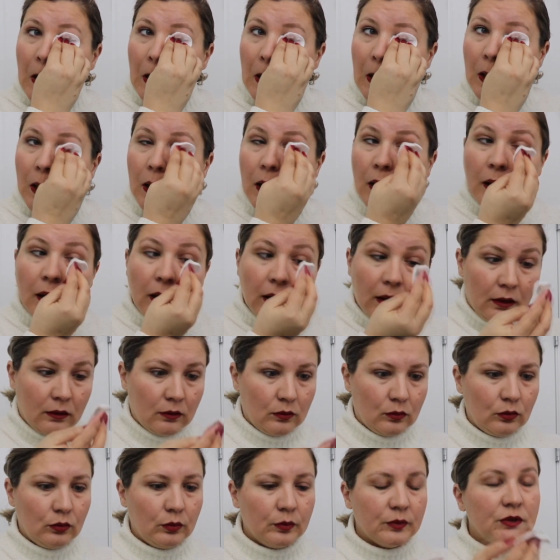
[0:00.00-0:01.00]
I
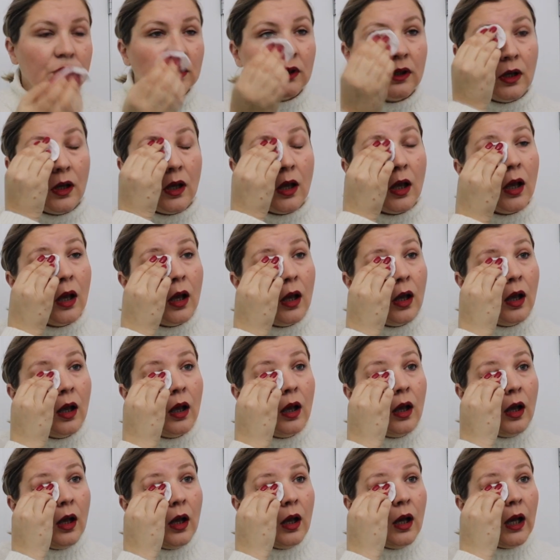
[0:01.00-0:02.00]

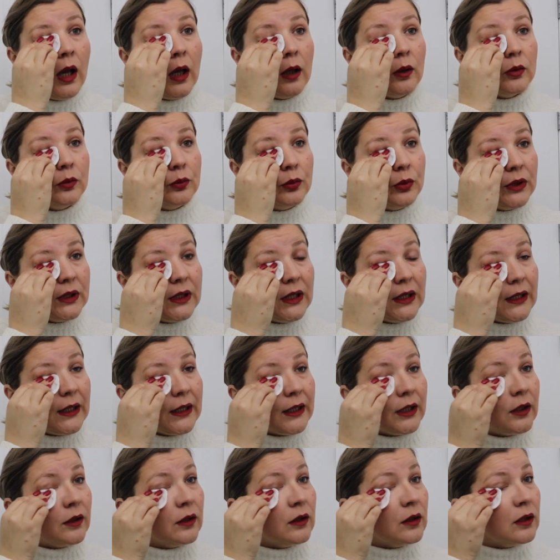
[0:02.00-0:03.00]
would really
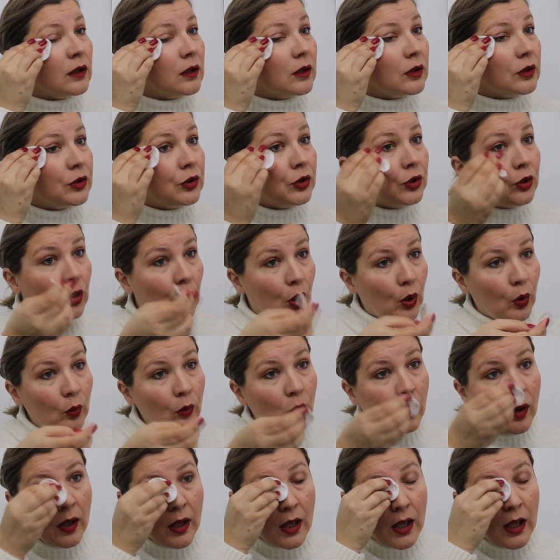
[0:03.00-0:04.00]
like to
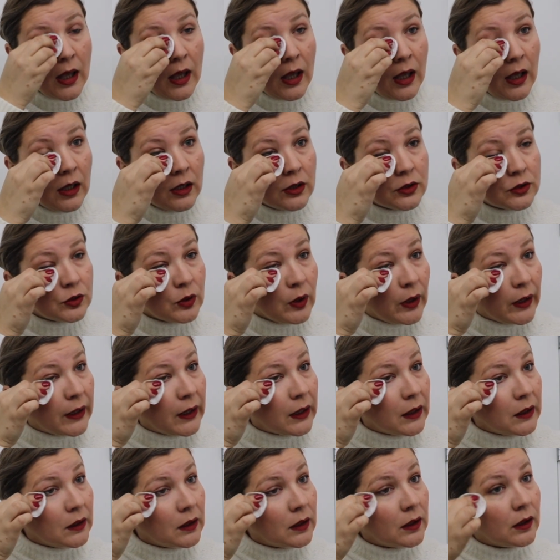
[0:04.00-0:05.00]
know, so I
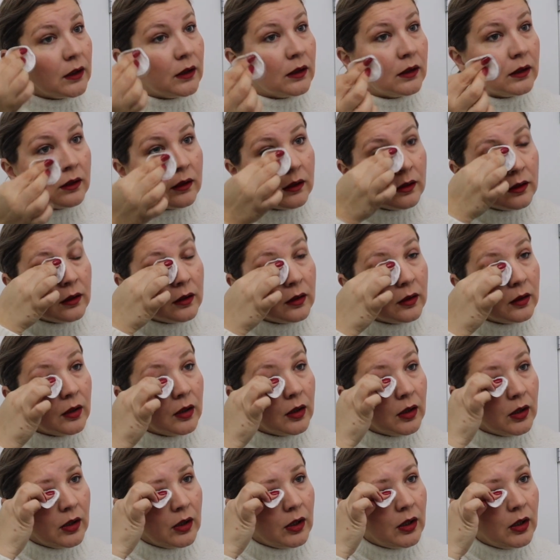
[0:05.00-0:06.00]
can
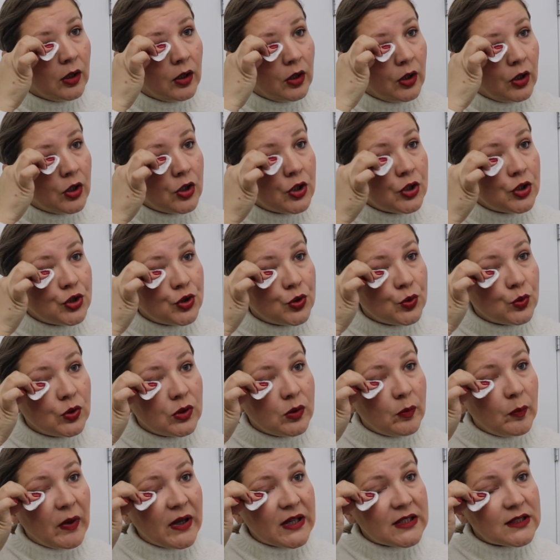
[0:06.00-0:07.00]
shoot
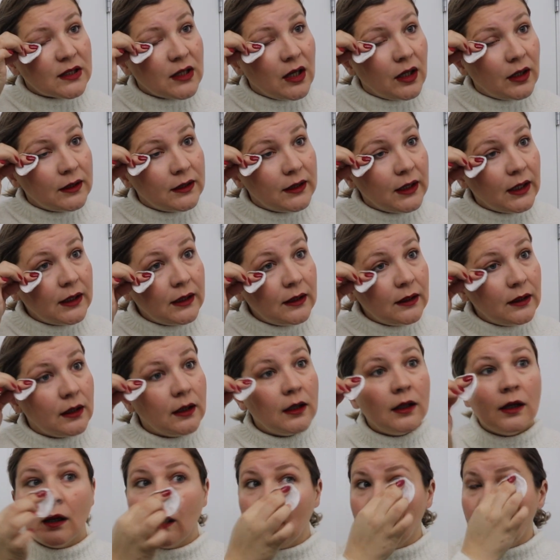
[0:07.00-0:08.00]
the best content
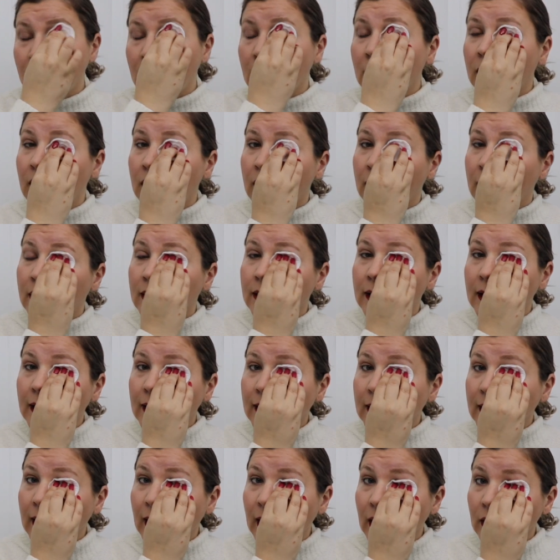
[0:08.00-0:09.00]
that
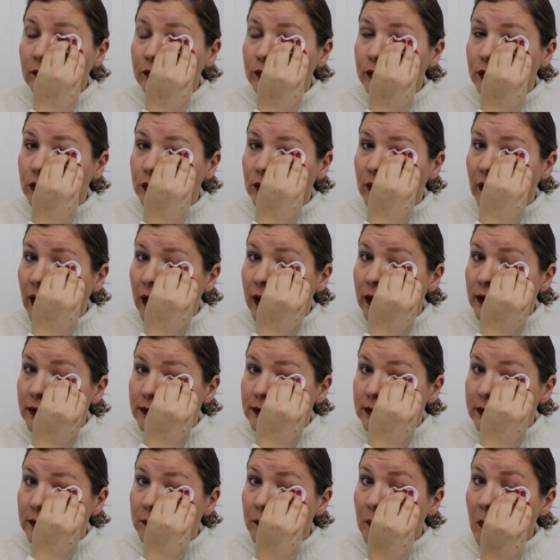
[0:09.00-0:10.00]
I can for you
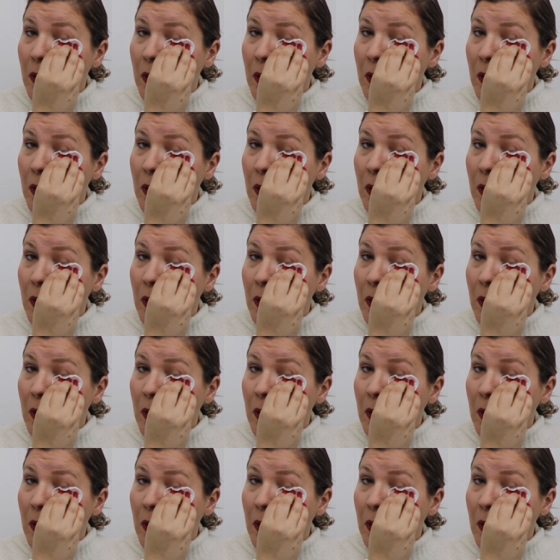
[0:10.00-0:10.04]
guys.